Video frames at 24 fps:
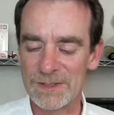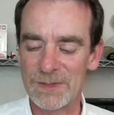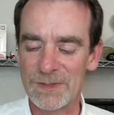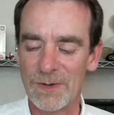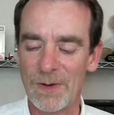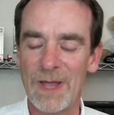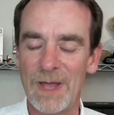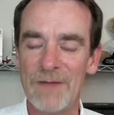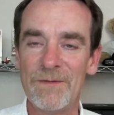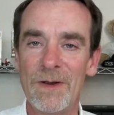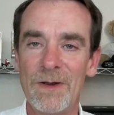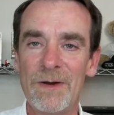So
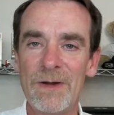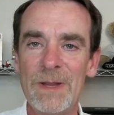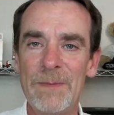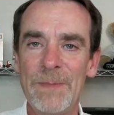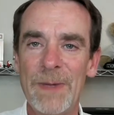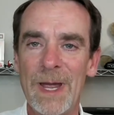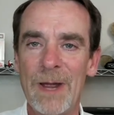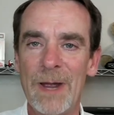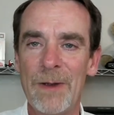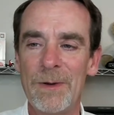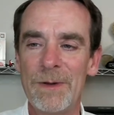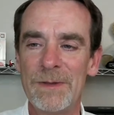I've already
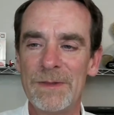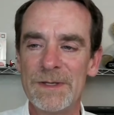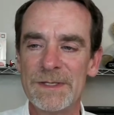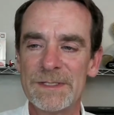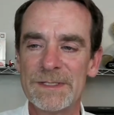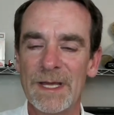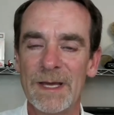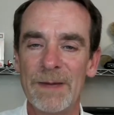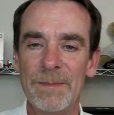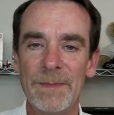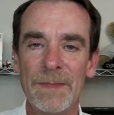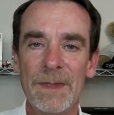powered
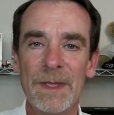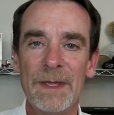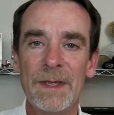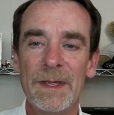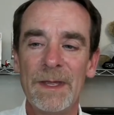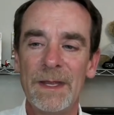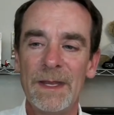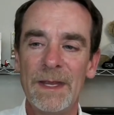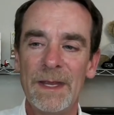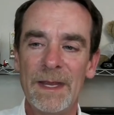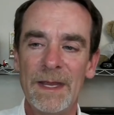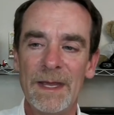this up,
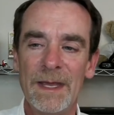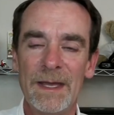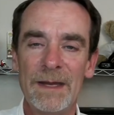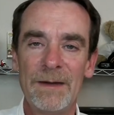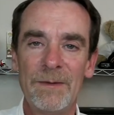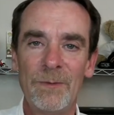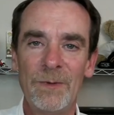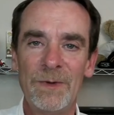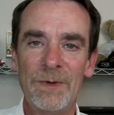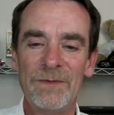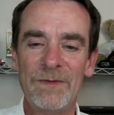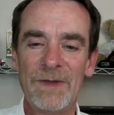
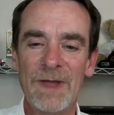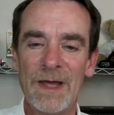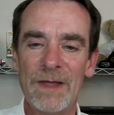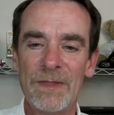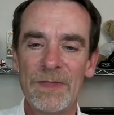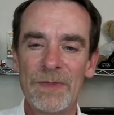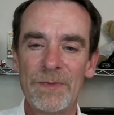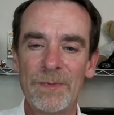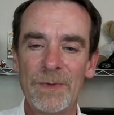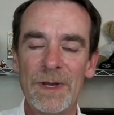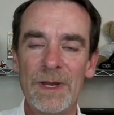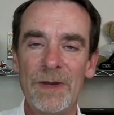and we've
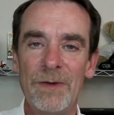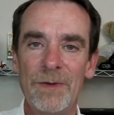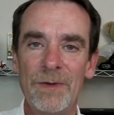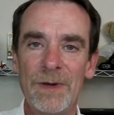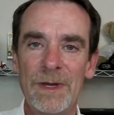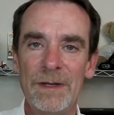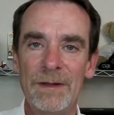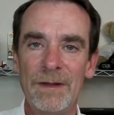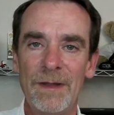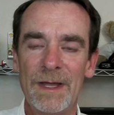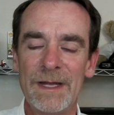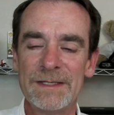got 3
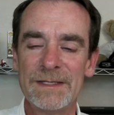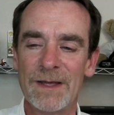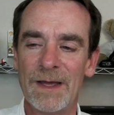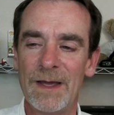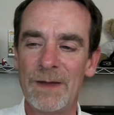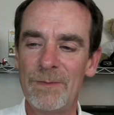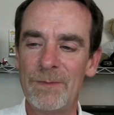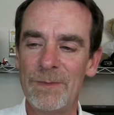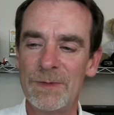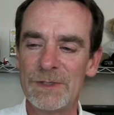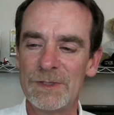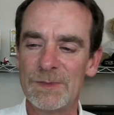green lights
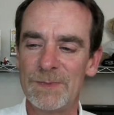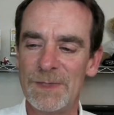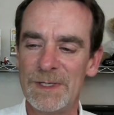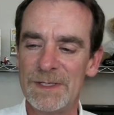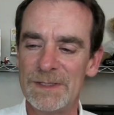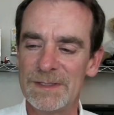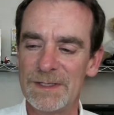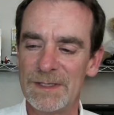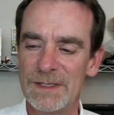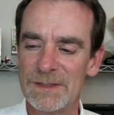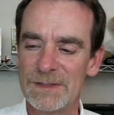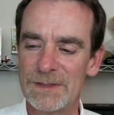on, which
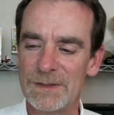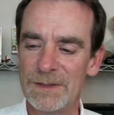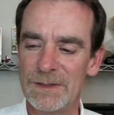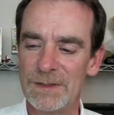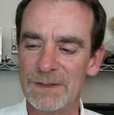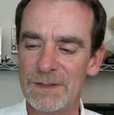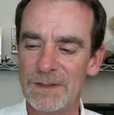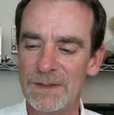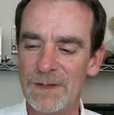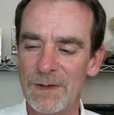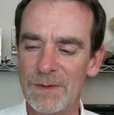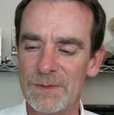means that it's
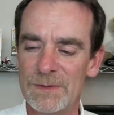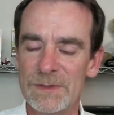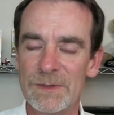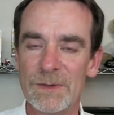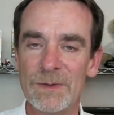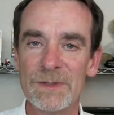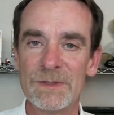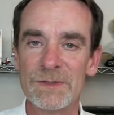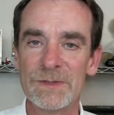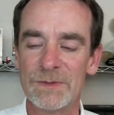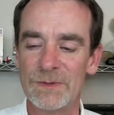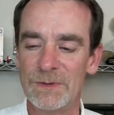good to go.
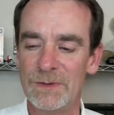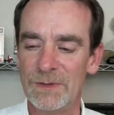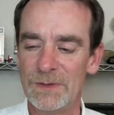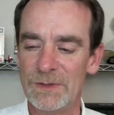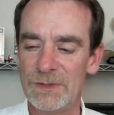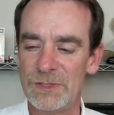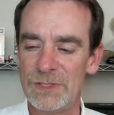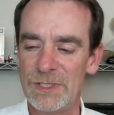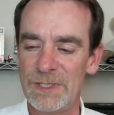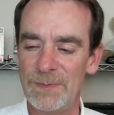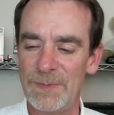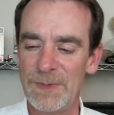So it's
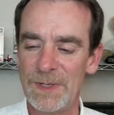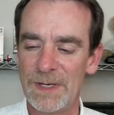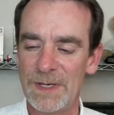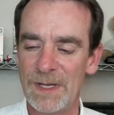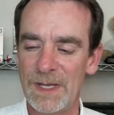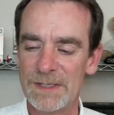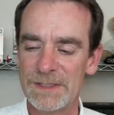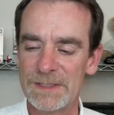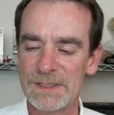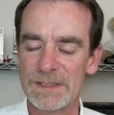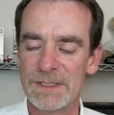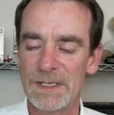good
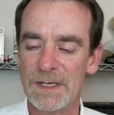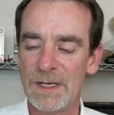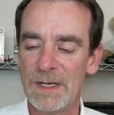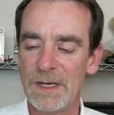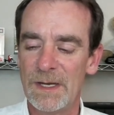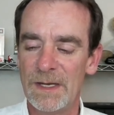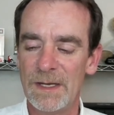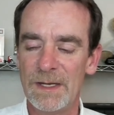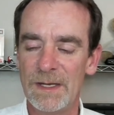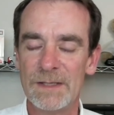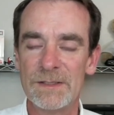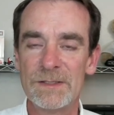GPS,
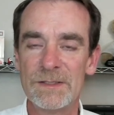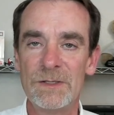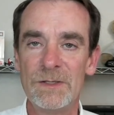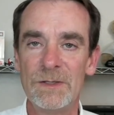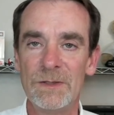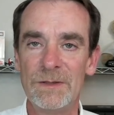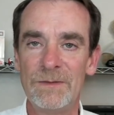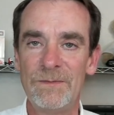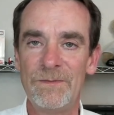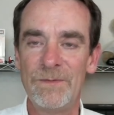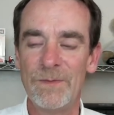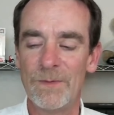it's
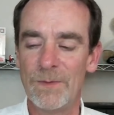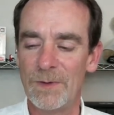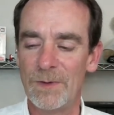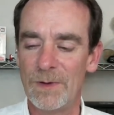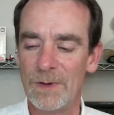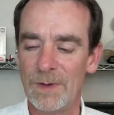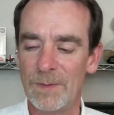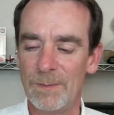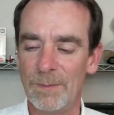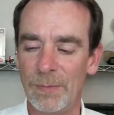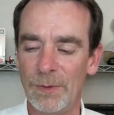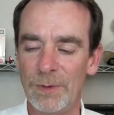good
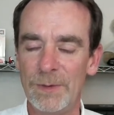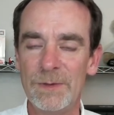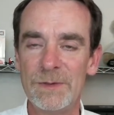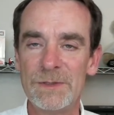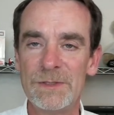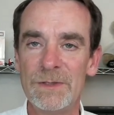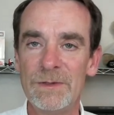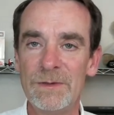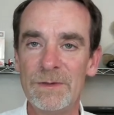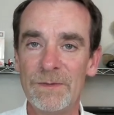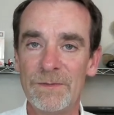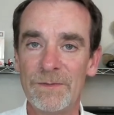for
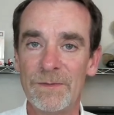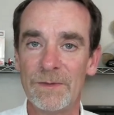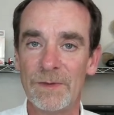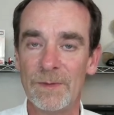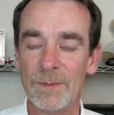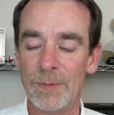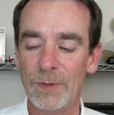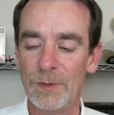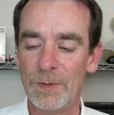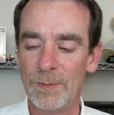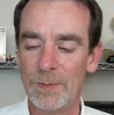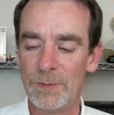Bluetooth, for the
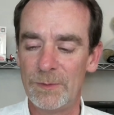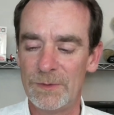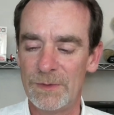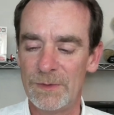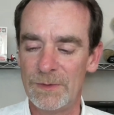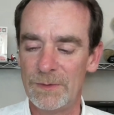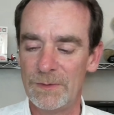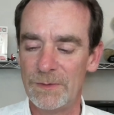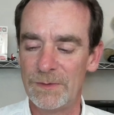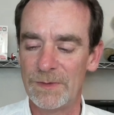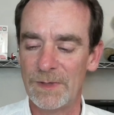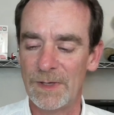
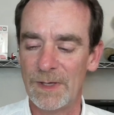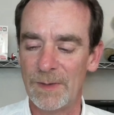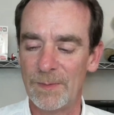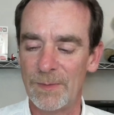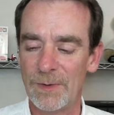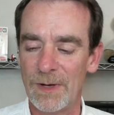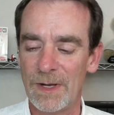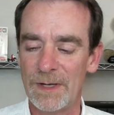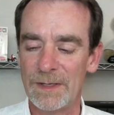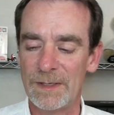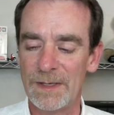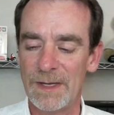Bluetooth
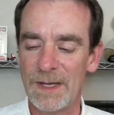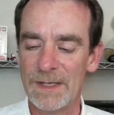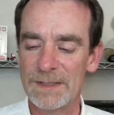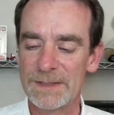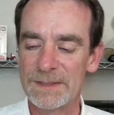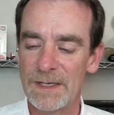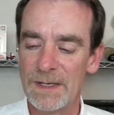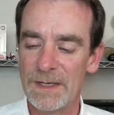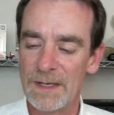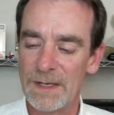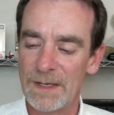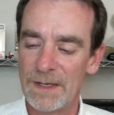
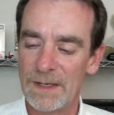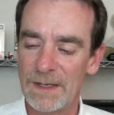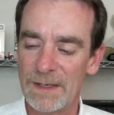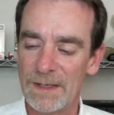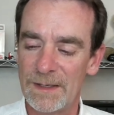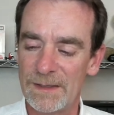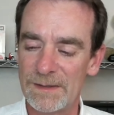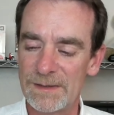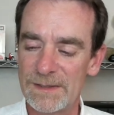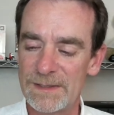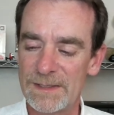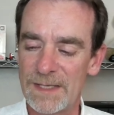broadcast,
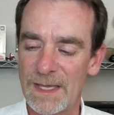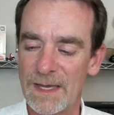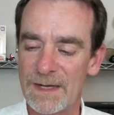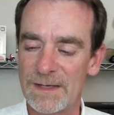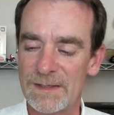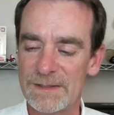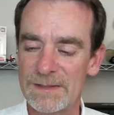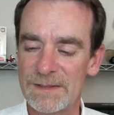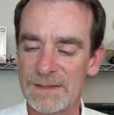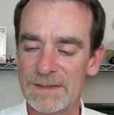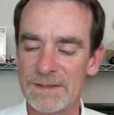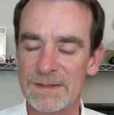and its
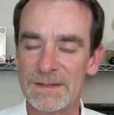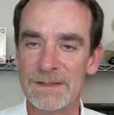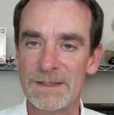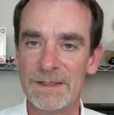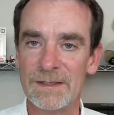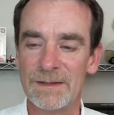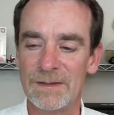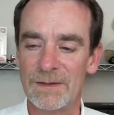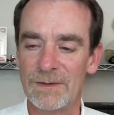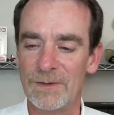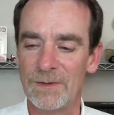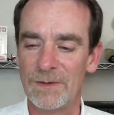status is
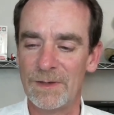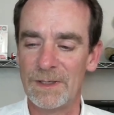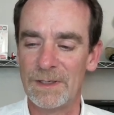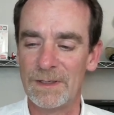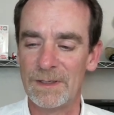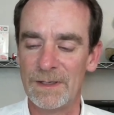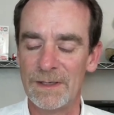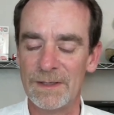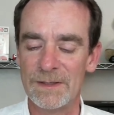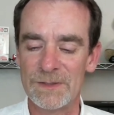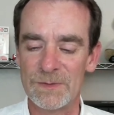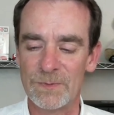in the
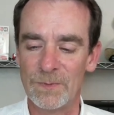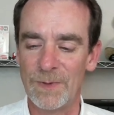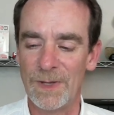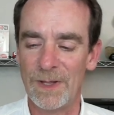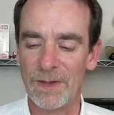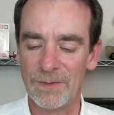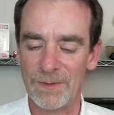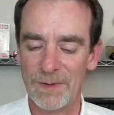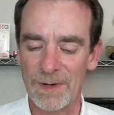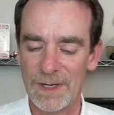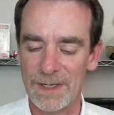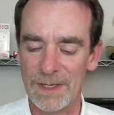green as
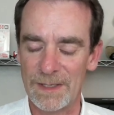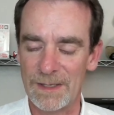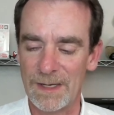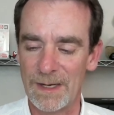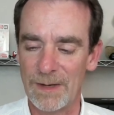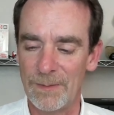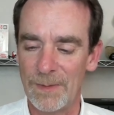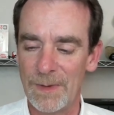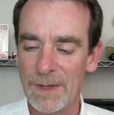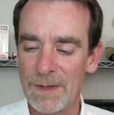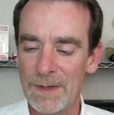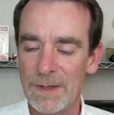well right
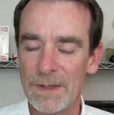now.